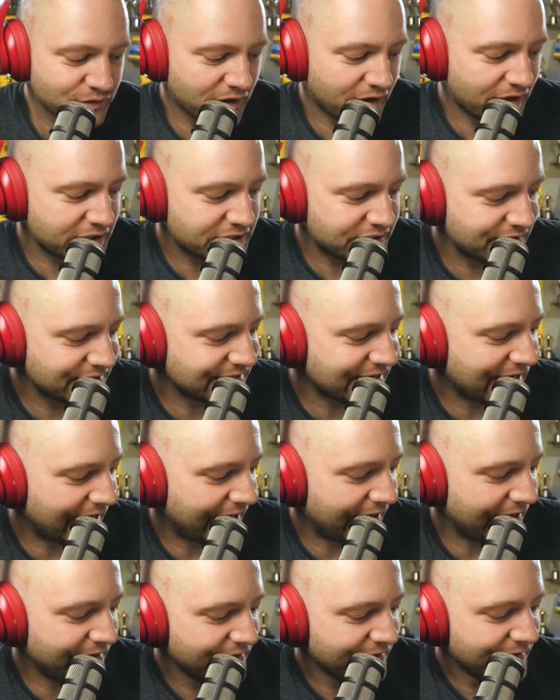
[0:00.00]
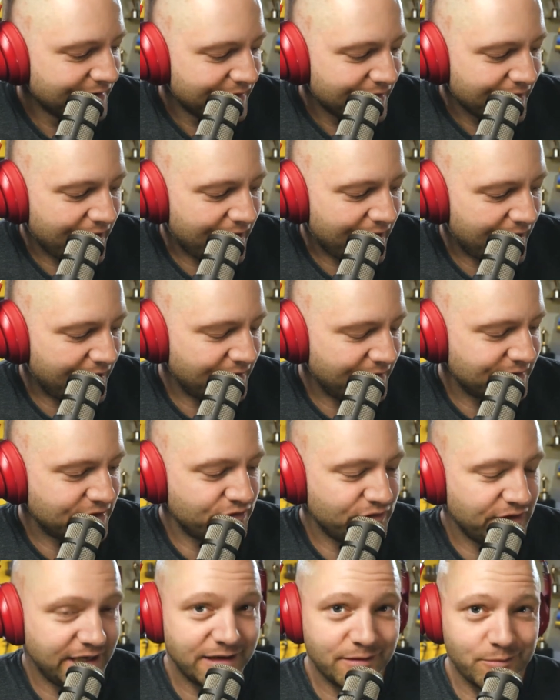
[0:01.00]
launched this ad. And
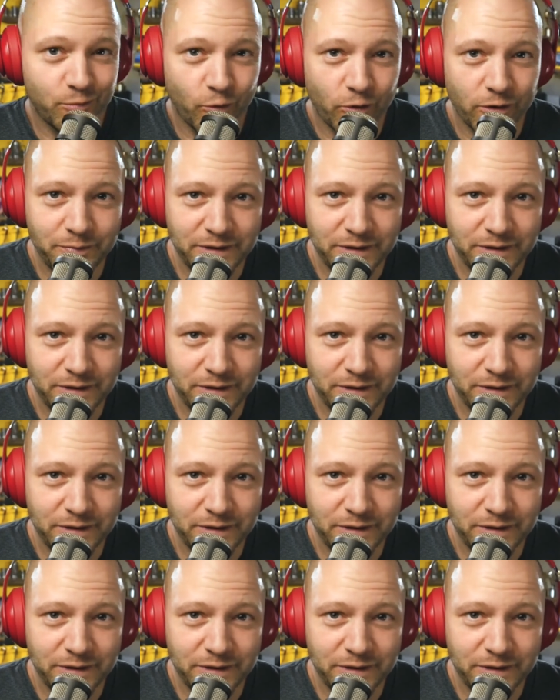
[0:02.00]
you needed more